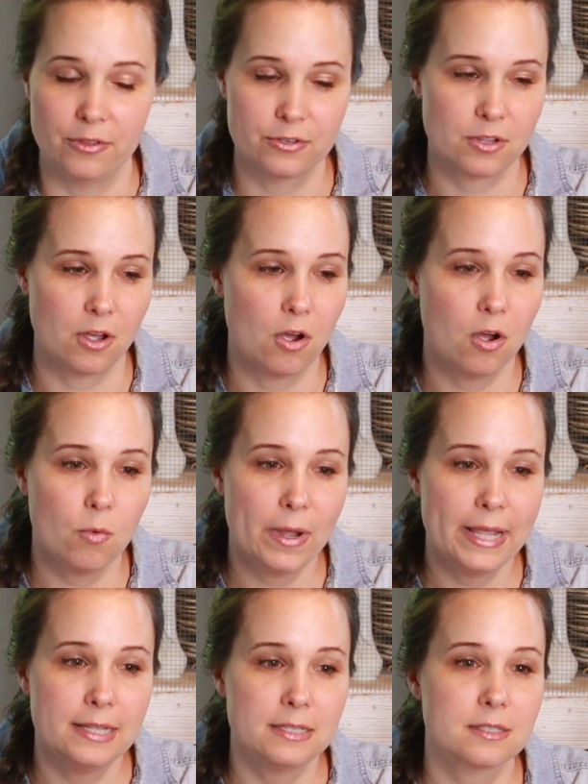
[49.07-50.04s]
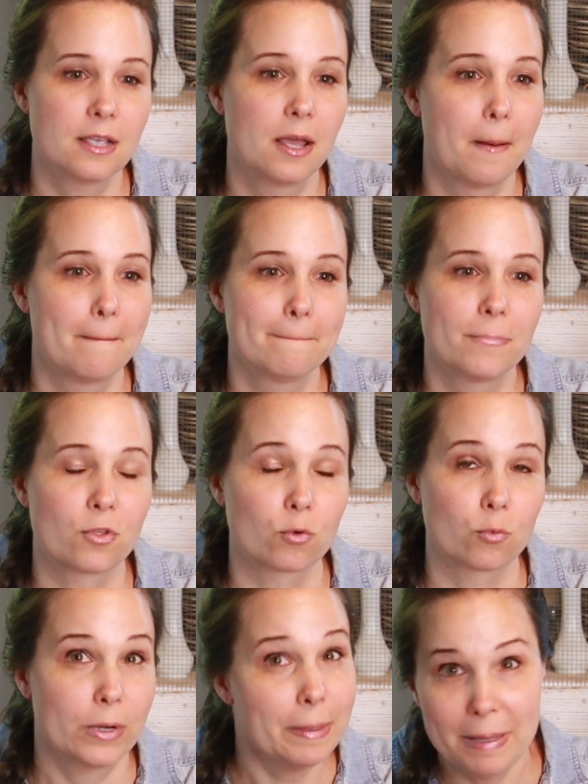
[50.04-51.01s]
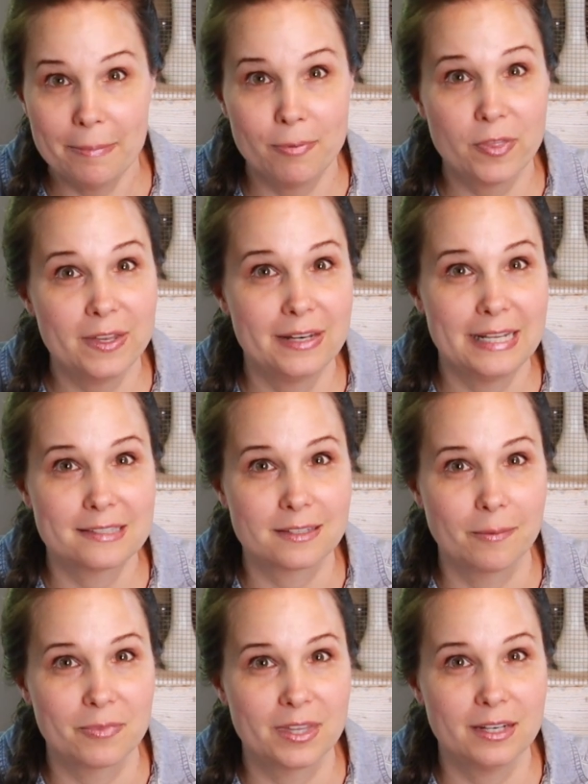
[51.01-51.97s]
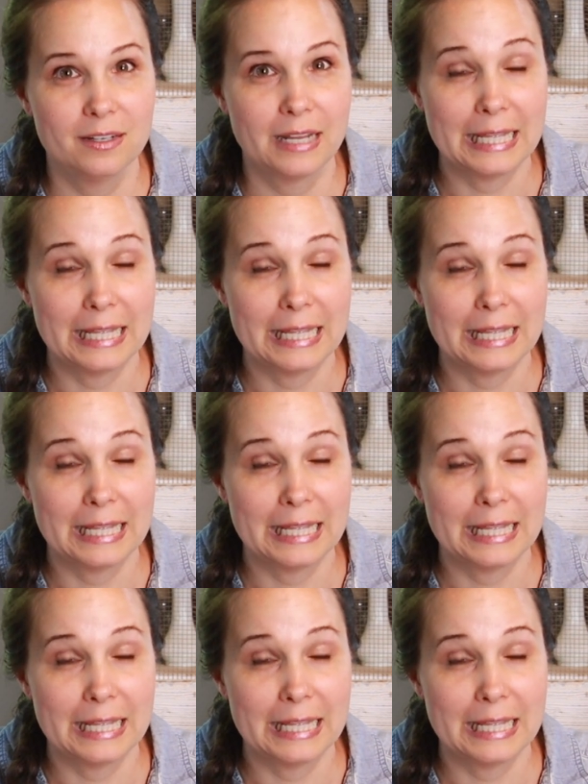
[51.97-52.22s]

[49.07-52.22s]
There's always 3 people that need something,